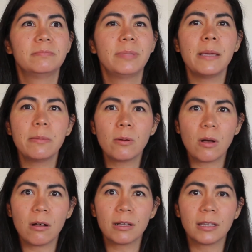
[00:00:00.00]
people
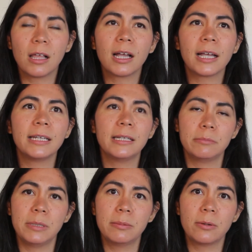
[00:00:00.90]
online
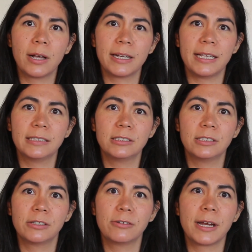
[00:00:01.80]
and people on
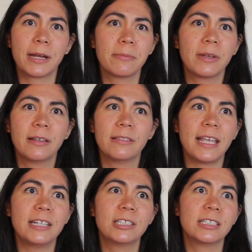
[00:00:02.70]
Instagram,
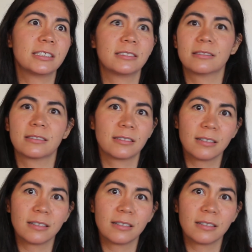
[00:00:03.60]
they just